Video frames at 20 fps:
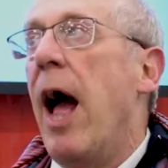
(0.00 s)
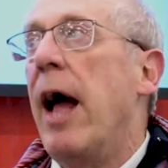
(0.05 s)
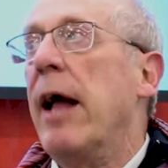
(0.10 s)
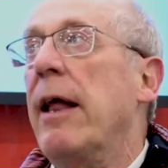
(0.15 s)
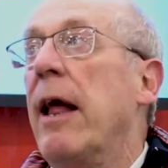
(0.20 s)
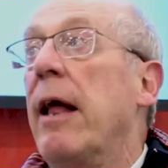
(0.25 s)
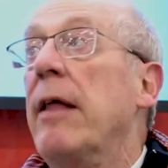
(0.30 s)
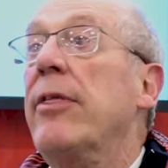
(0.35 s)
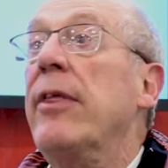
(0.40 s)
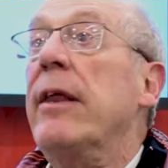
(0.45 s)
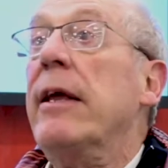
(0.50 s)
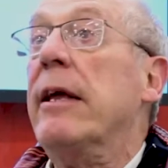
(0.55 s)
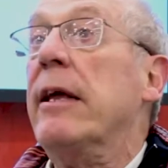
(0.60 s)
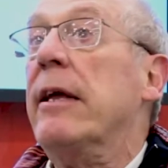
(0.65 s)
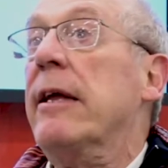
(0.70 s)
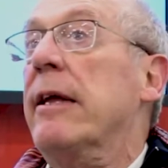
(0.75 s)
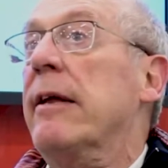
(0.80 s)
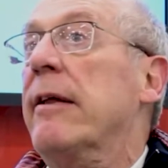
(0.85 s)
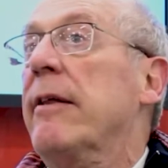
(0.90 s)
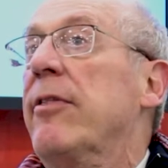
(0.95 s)
I think
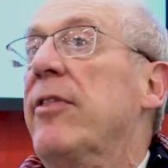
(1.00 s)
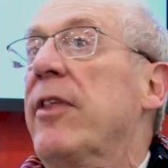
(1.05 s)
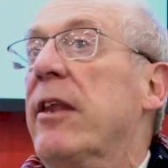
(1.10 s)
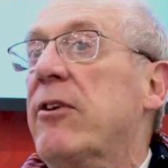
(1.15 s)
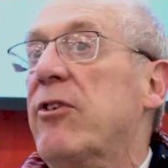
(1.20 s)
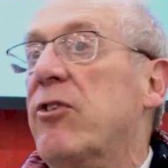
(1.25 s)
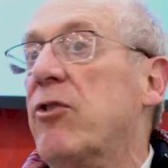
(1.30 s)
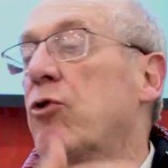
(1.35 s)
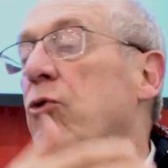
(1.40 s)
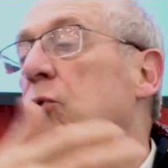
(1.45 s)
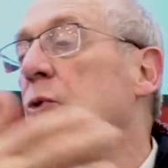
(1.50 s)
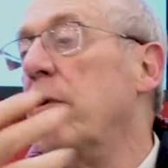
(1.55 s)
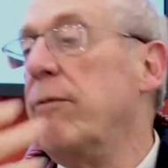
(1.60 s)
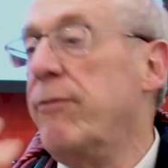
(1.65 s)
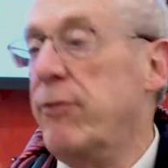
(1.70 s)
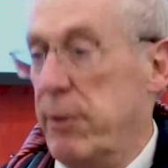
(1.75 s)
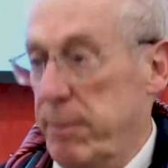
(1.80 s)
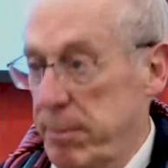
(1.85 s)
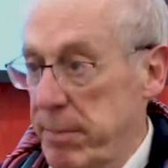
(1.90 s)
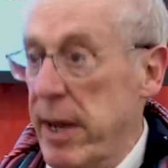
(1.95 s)
this sort
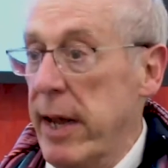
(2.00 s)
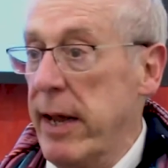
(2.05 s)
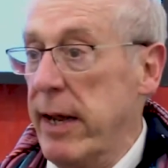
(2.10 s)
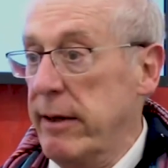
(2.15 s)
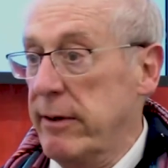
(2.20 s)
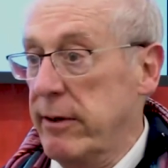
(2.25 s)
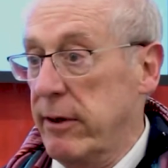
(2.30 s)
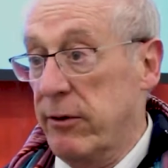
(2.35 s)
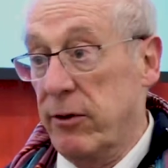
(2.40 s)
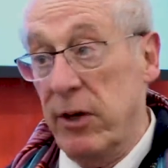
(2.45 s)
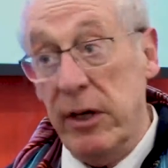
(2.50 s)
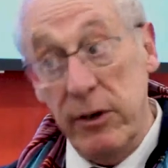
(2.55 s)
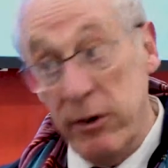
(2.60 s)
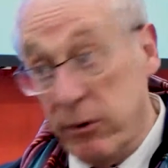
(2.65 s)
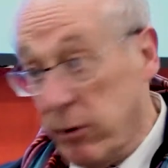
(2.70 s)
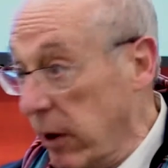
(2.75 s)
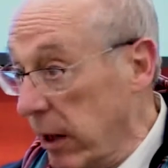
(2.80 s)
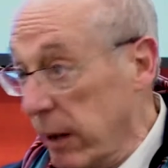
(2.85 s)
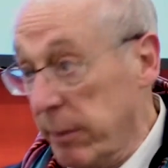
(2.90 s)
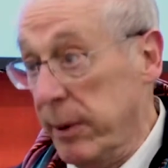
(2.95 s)
of debate is
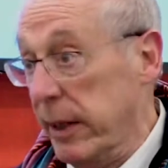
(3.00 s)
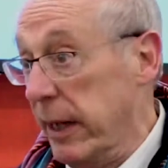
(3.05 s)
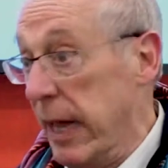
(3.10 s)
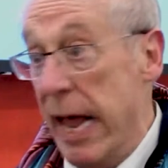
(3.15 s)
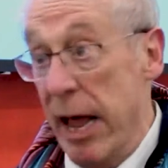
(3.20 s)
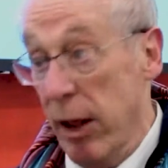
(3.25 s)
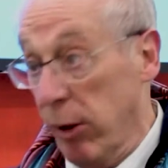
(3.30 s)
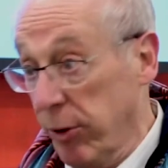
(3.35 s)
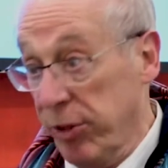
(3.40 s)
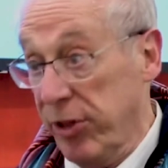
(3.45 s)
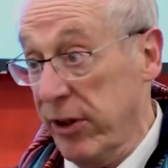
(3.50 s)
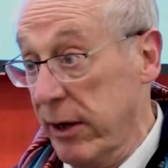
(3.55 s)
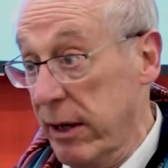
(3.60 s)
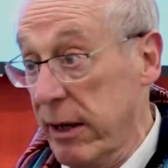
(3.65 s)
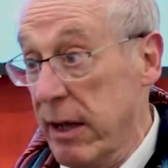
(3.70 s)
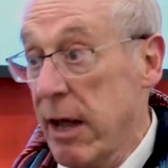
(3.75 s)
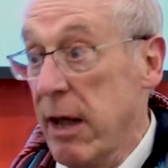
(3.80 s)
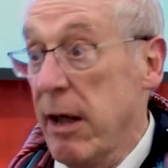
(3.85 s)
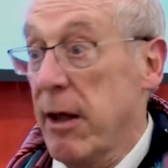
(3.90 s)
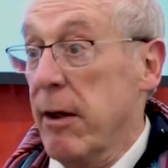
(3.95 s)
incredibly
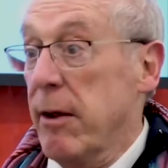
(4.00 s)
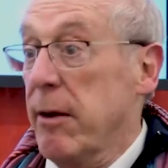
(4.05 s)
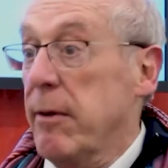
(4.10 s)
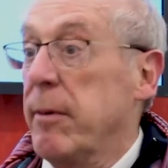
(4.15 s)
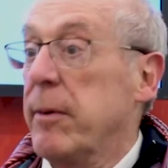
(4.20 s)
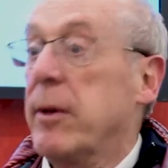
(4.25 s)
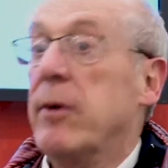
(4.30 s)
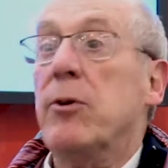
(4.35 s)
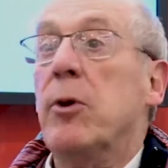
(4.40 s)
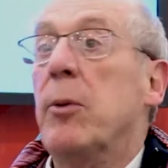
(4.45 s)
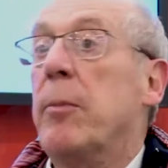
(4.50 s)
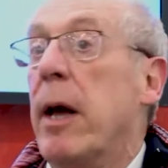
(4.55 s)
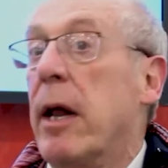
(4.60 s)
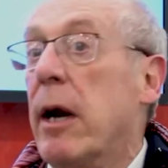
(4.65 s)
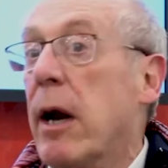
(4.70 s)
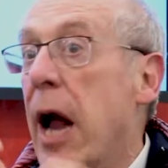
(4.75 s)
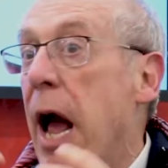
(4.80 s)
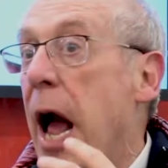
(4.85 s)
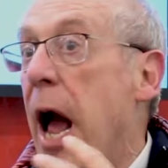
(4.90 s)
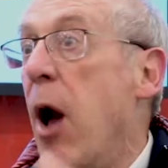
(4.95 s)
healthy, because no
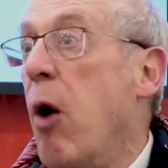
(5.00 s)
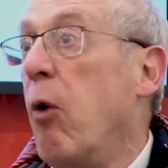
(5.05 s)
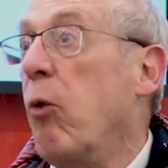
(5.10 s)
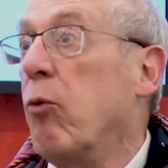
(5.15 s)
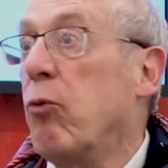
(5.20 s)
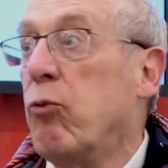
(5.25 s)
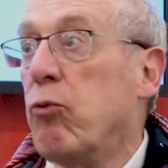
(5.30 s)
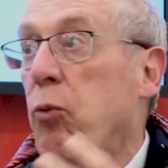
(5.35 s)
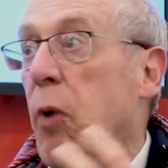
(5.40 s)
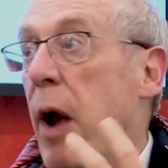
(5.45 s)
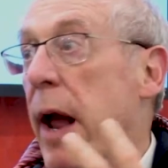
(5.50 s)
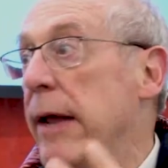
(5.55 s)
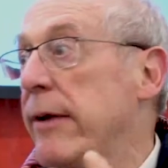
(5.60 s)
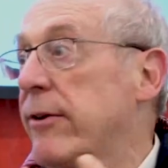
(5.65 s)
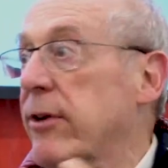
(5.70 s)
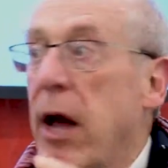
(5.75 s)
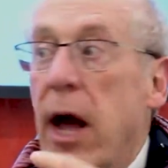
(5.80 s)
matter how right